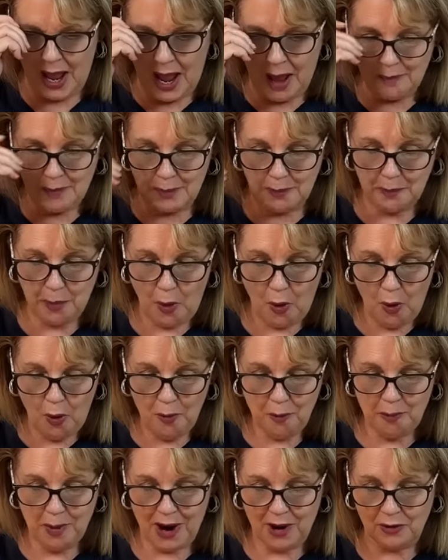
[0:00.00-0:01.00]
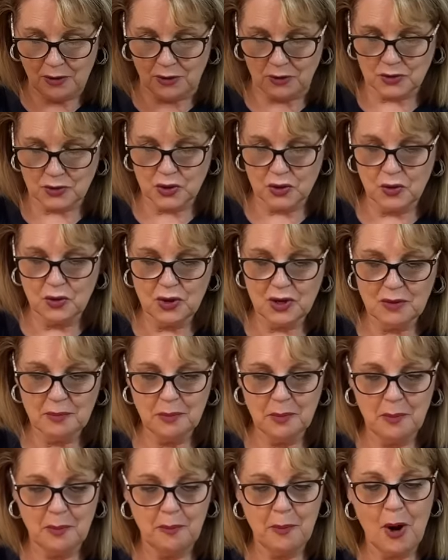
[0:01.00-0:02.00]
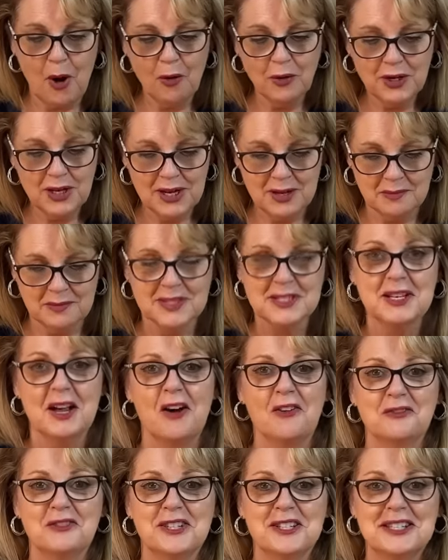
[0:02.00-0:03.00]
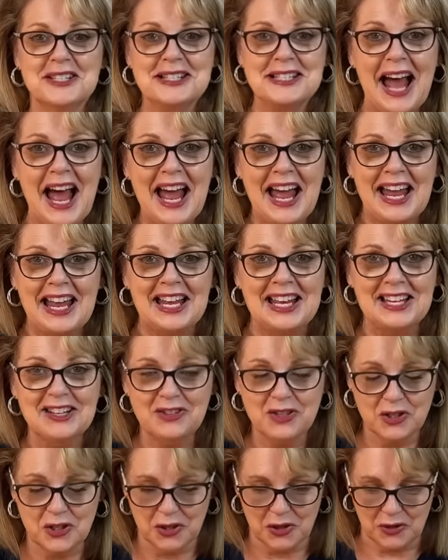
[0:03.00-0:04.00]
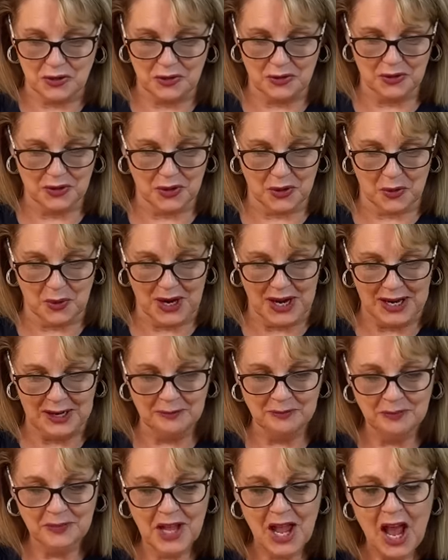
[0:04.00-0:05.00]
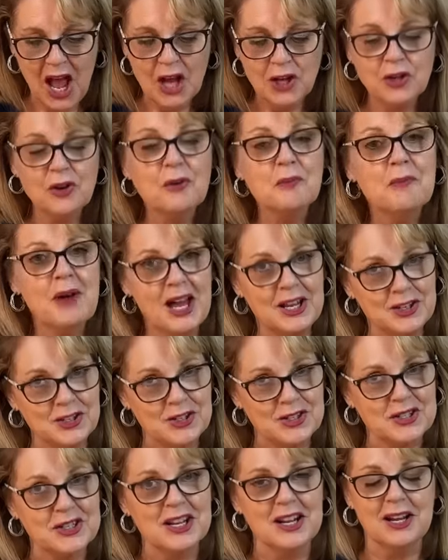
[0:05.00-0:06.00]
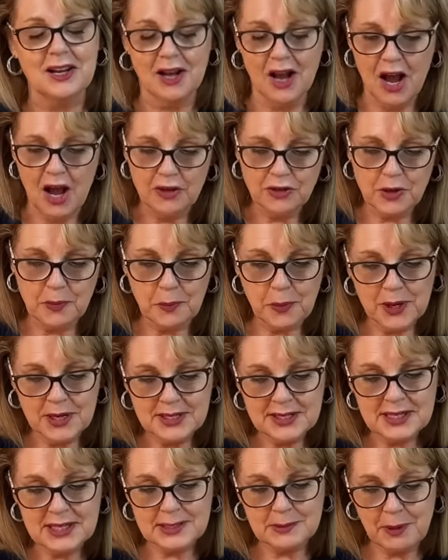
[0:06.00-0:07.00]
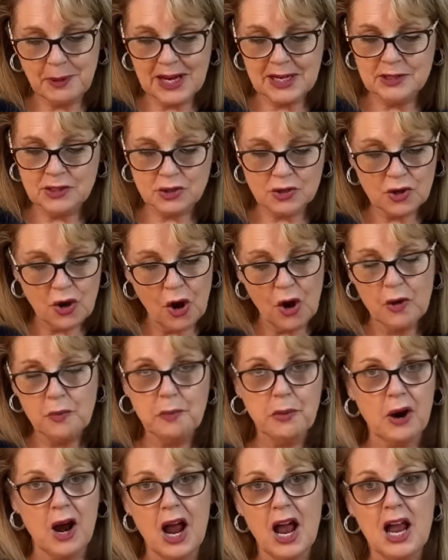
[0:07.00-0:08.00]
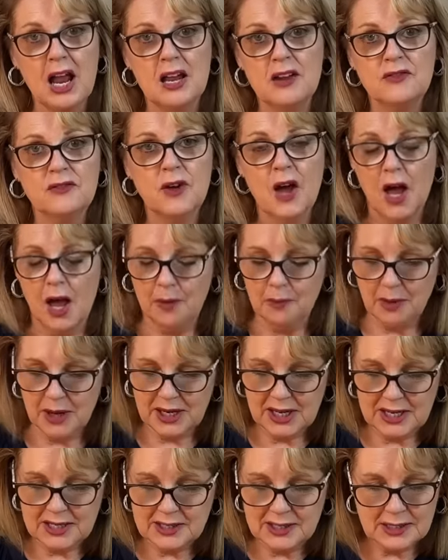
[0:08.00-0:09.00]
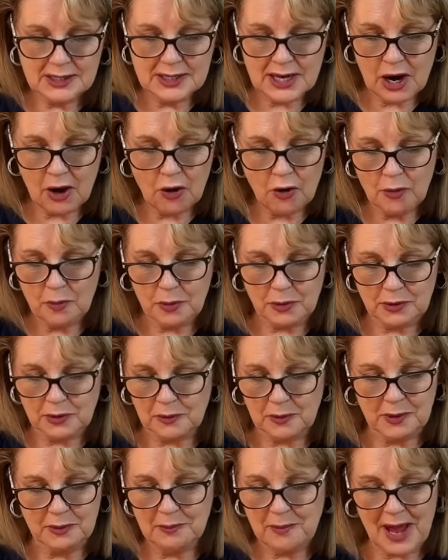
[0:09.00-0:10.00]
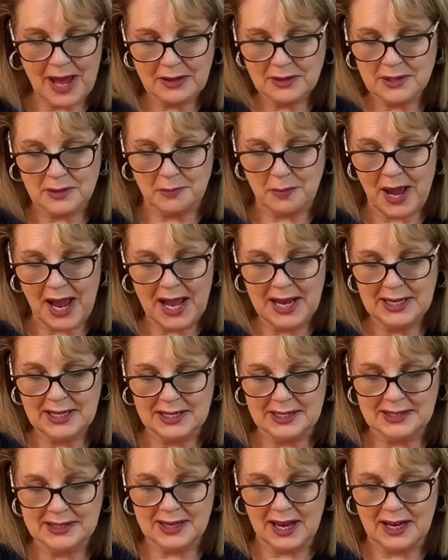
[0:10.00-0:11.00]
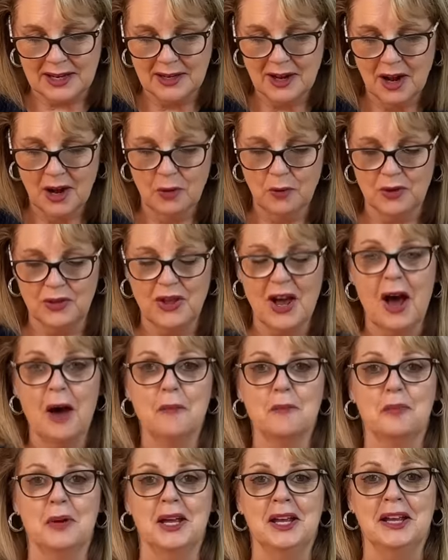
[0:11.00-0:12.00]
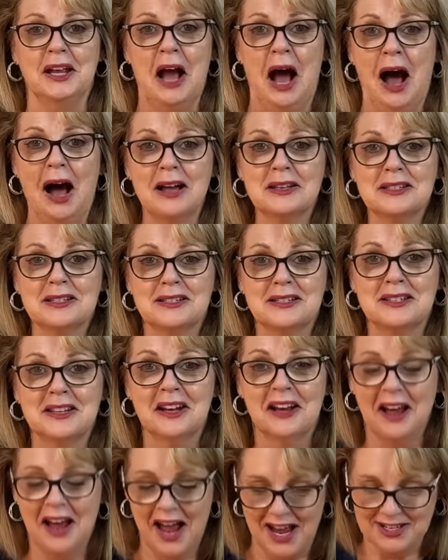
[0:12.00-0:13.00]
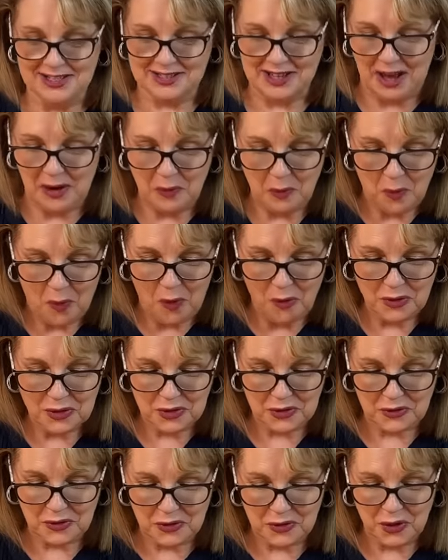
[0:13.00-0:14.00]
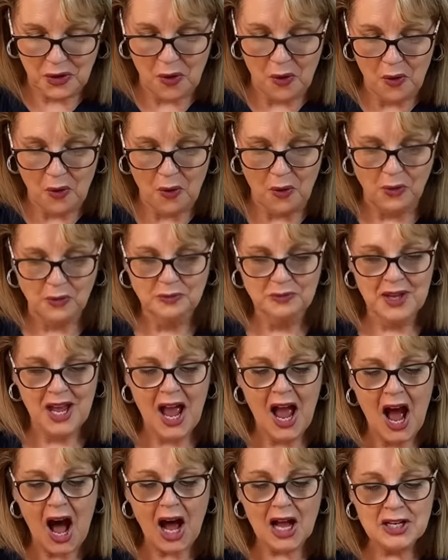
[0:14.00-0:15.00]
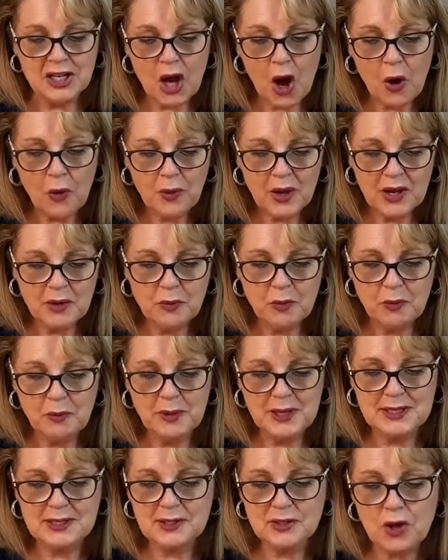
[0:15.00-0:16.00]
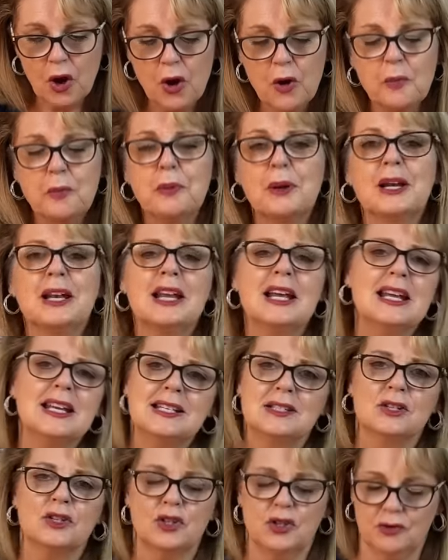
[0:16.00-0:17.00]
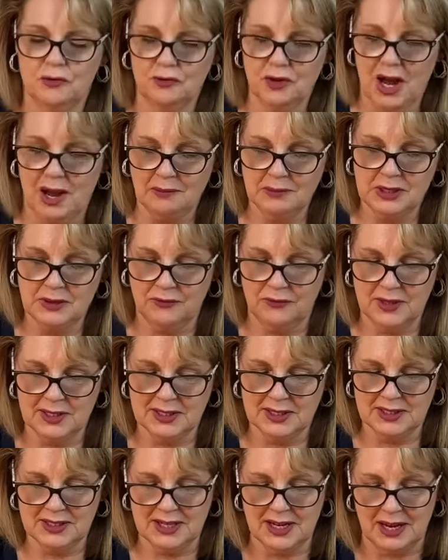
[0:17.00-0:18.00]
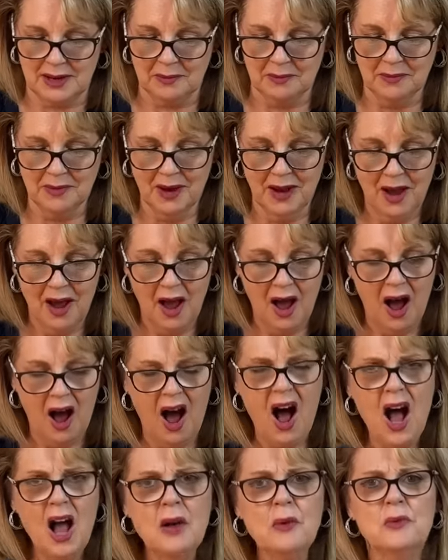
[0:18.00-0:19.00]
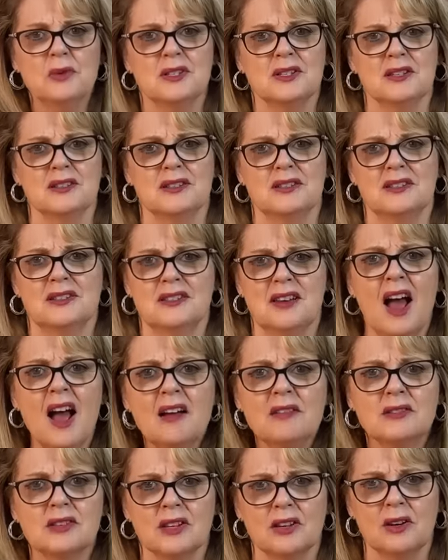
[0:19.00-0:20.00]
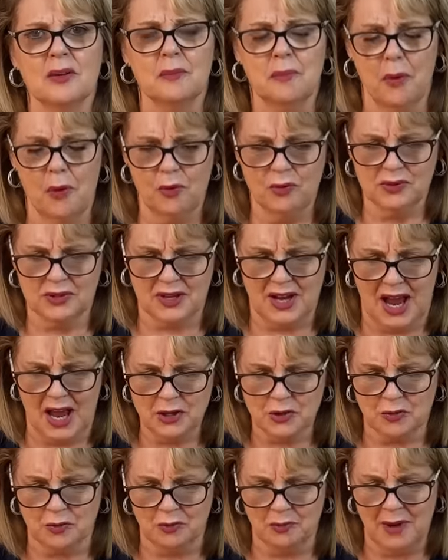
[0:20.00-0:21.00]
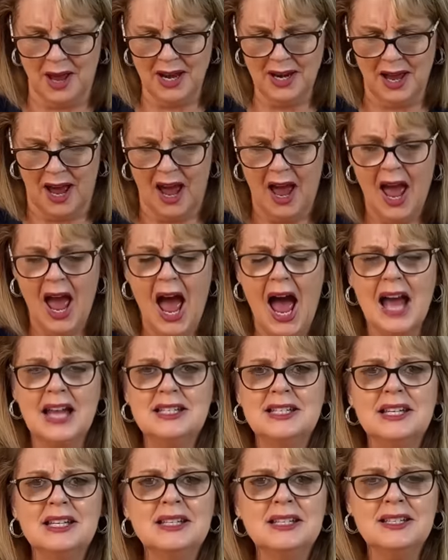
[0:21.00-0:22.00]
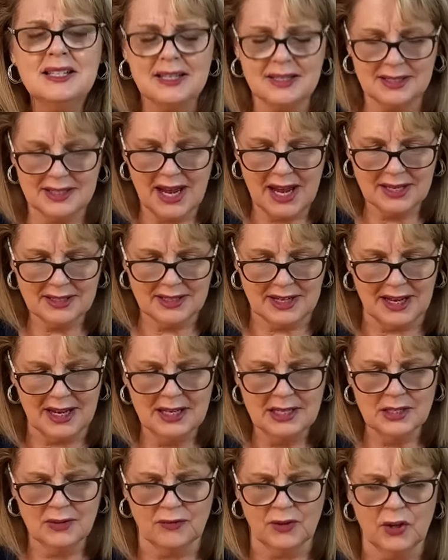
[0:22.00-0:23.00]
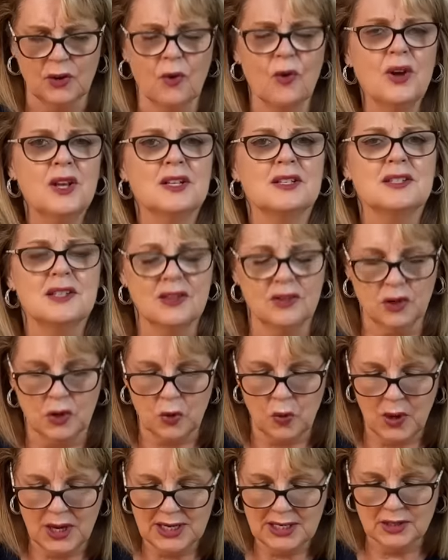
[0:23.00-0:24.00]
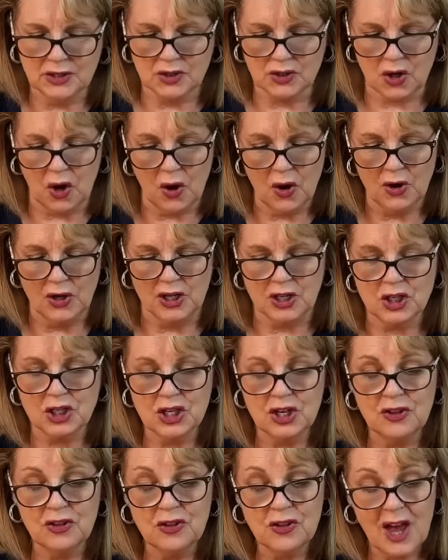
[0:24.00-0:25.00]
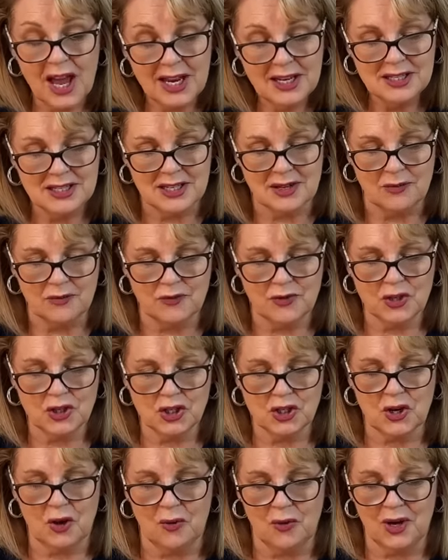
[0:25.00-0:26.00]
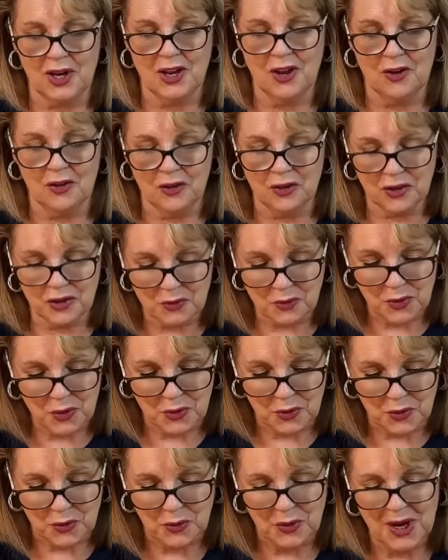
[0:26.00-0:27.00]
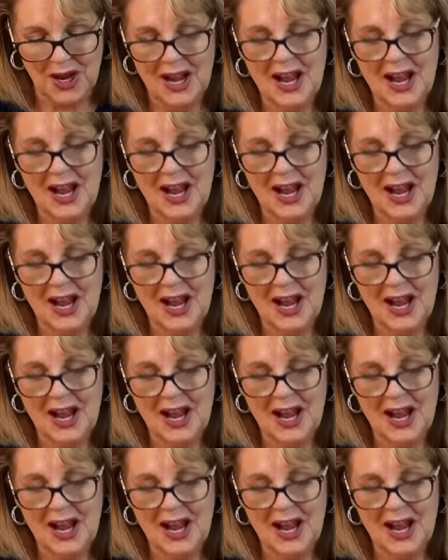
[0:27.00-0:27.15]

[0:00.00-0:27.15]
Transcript: But Paul Burrell took upon himself to say to the Queen, "Your Majesty, the Prince is being so brave, but he's in terrible amount of pain," he said, "without being asked," as they walked through the hall. "I know he will be so pleased that you've come to visit him." I was astounded at Paul's casual manner and didn't detect a hint of annoyance in the Queen's tone as she thanked him for showing her through.